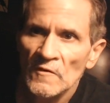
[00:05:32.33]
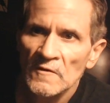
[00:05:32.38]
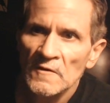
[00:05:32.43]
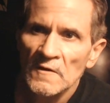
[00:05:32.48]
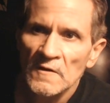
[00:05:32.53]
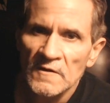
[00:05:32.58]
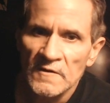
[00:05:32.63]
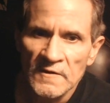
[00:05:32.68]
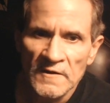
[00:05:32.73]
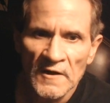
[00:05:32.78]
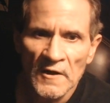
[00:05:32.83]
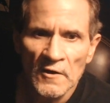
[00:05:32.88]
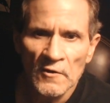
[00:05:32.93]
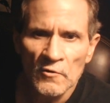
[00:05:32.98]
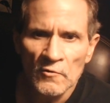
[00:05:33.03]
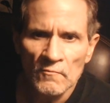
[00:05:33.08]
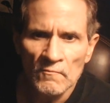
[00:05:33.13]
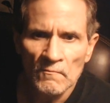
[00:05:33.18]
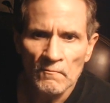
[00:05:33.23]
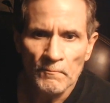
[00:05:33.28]
you know,
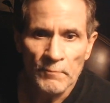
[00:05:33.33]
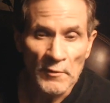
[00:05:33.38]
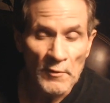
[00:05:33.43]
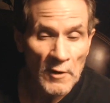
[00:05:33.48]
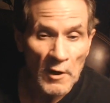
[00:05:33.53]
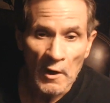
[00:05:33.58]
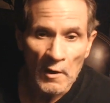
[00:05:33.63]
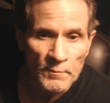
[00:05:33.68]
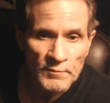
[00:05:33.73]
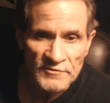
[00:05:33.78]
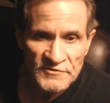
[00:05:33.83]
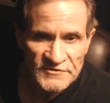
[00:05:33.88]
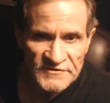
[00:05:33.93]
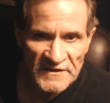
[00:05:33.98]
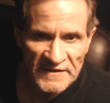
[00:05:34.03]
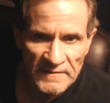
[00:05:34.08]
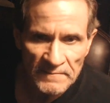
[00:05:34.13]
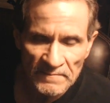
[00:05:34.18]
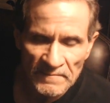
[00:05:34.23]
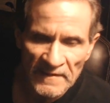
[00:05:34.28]
a
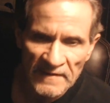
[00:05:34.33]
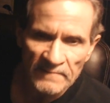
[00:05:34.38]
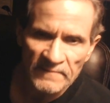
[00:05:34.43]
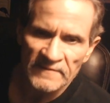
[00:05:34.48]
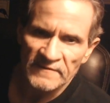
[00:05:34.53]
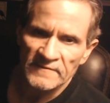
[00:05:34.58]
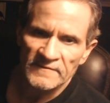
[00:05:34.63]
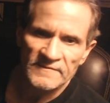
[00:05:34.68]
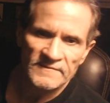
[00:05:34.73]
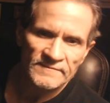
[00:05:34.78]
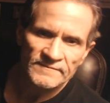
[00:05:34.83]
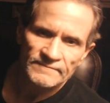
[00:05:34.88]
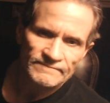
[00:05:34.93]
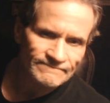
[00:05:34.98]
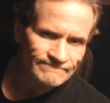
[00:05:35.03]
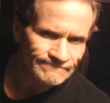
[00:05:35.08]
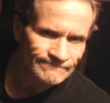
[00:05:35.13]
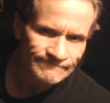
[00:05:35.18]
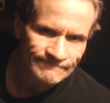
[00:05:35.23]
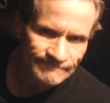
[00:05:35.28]
percent, maybe
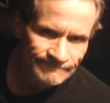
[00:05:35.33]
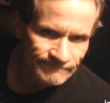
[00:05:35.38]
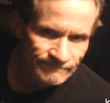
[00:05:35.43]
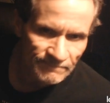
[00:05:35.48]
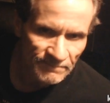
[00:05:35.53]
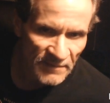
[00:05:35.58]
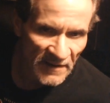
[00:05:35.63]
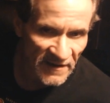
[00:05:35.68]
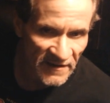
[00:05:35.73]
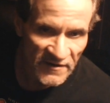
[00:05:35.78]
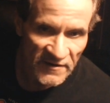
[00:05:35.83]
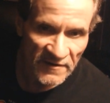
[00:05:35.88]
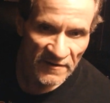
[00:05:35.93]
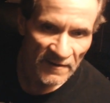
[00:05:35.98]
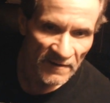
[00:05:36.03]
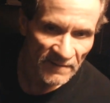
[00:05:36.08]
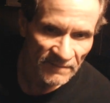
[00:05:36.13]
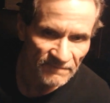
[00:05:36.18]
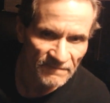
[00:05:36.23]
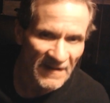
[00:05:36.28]
pay you
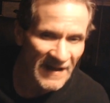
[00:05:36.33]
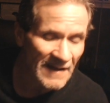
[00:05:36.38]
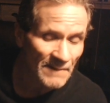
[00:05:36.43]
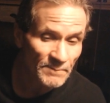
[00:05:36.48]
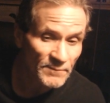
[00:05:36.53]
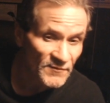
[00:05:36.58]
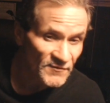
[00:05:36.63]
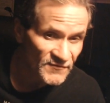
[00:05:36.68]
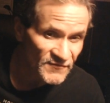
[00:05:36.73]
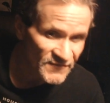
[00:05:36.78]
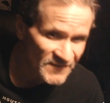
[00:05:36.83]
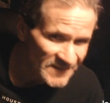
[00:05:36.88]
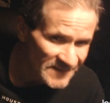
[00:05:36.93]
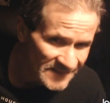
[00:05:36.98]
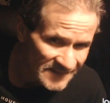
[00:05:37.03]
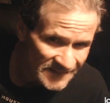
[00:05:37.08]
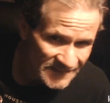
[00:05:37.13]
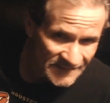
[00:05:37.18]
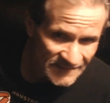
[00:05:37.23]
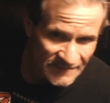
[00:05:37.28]

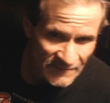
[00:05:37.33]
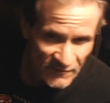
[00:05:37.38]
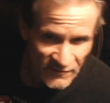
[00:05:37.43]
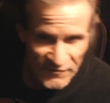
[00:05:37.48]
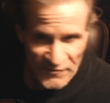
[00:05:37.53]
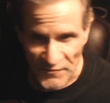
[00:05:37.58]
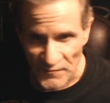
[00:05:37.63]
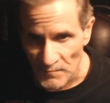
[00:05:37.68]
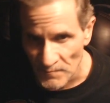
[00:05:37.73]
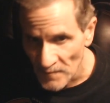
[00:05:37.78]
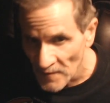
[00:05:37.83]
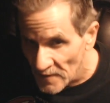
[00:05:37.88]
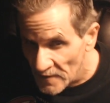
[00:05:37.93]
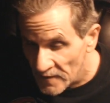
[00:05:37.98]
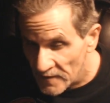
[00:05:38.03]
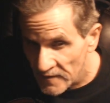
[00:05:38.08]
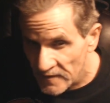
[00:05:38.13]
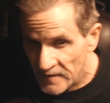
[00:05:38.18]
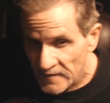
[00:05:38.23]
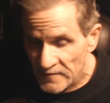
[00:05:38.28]
5% on your
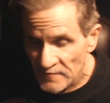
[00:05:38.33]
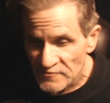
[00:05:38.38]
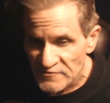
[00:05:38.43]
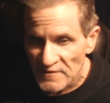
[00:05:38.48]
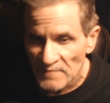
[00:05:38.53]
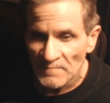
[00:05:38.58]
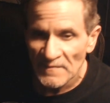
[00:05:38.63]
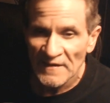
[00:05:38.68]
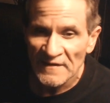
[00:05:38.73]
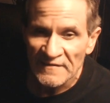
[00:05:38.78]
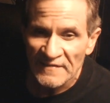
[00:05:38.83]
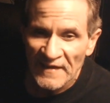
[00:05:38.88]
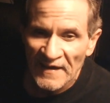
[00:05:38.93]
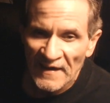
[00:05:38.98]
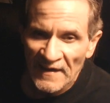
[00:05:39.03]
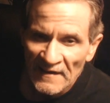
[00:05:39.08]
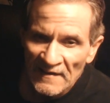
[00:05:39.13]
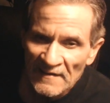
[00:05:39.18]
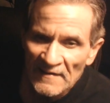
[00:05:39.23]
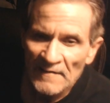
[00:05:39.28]
money or something like
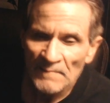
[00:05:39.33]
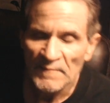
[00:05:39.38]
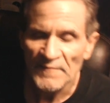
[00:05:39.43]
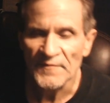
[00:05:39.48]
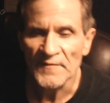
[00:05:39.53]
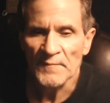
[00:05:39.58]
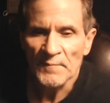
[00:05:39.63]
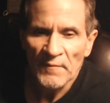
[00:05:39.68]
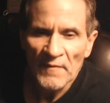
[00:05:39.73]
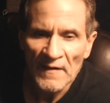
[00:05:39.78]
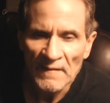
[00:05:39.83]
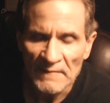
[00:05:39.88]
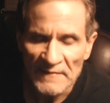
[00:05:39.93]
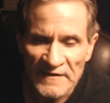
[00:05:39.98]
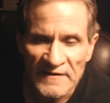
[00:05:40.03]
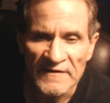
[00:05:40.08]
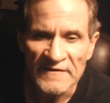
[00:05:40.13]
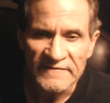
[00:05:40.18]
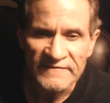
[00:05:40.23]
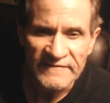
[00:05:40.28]
that. But they're probably
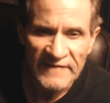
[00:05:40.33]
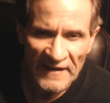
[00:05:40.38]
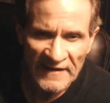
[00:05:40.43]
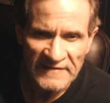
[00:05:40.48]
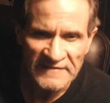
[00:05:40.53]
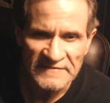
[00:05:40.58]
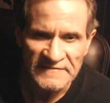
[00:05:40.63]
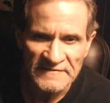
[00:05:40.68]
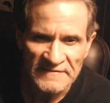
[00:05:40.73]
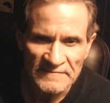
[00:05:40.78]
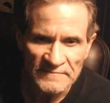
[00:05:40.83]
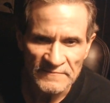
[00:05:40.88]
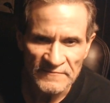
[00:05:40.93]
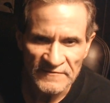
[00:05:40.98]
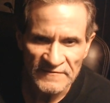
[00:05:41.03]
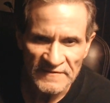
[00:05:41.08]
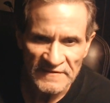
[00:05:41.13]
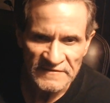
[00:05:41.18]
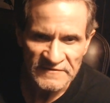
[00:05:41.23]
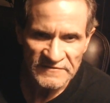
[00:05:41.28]
going to take something when
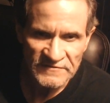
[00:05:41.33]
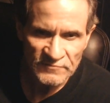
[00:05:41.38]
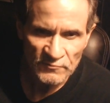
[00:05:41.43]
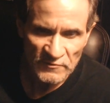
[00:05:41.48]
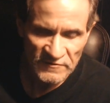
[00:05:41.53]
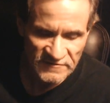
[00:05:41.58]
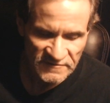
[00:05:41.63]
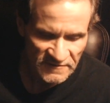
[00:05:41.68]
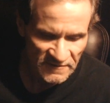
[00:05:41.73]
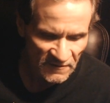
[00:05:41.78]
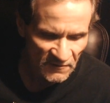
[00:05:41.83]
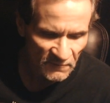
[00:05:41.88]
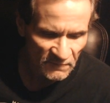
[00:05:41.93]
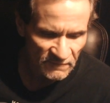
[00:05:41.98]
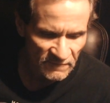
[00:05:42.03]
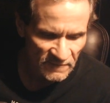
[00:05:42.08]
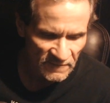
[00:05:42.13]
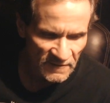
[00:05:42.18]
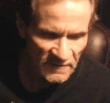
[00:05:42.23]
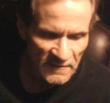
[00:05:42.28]
they switch it
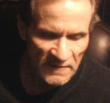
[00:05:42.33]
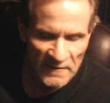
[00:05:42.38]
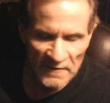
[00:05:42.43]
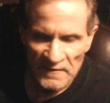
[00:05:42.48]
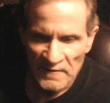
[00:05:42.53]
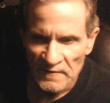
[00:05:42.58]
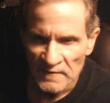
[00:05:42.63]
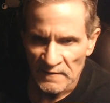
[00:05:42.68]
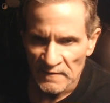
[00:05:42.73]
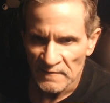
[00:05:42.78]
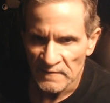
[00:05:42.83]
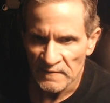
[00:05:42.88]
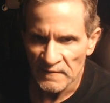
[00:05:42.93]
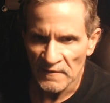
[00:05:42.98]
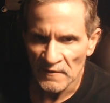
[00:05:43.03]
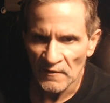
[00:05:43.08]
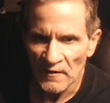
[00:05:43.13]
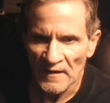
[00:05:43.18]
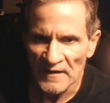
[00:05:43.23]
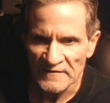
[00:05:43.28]
over. You
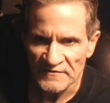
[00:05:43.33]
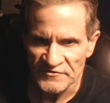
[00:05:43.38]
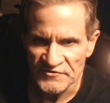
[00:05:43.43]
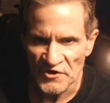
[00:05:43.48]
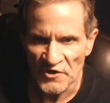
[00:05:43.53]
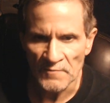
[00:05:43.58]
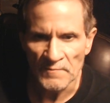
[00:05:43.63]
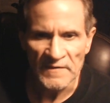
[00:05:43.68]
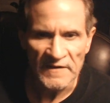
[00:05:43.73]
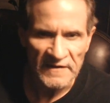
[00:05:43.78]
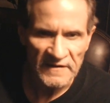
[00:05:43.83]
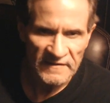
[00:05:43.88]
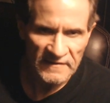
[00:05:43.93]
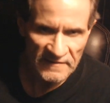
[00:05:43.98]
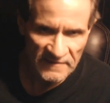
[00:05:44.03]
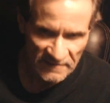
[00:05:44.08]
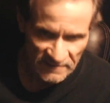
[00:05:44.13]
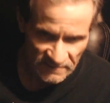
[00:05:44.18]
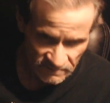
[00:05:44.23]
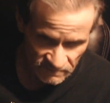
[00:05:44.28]
know, like Germany
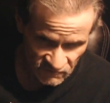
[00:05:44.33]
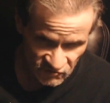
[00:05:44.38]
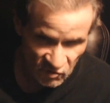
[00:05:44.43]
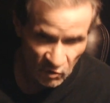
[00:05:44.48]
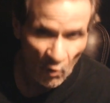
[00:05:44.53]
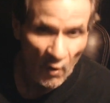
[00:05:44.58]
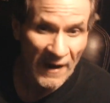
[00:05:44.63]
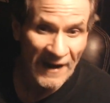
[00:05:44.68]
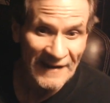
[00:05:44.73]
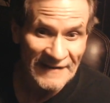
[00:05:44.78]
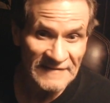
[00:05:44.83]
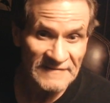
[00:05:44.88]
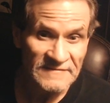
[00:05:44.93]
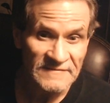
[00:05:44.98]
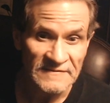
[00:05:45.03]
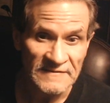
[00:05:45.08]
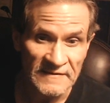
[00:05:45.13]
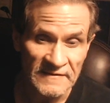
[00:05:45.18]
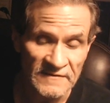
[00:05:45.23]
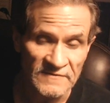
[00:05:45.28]
did twice
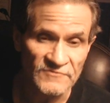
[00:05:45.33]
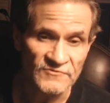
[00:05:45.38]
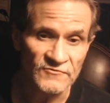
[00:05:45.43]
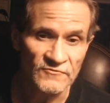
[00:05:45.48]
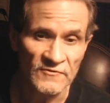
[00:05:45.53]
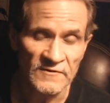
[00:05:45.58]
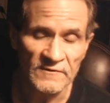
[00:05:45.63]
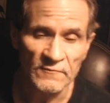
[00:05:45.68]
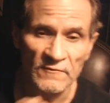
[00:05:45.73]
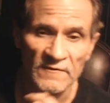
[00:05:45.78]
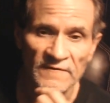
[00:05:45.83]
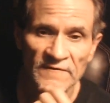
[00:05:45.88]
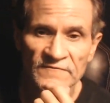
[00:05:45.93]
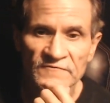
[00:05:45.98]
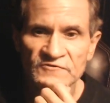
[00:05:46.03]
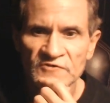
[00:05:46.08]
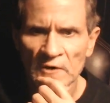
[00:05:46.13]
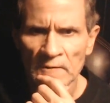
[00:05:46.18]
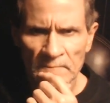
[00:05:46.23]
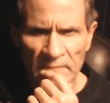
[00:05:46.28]
in history, where
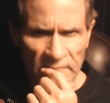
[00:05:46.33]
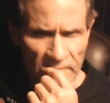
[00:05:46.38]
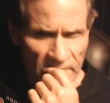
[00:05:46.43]
Germany